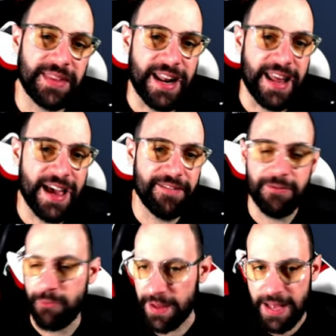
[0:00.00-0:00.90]
that I
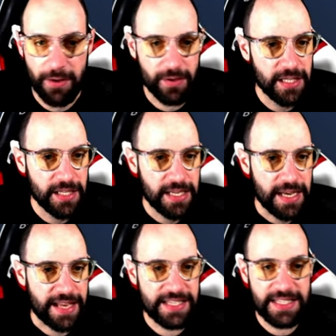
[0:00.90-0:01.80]
have right now.
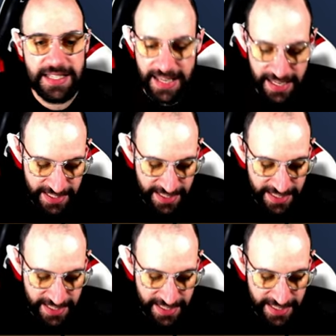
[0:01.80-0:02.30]
And as I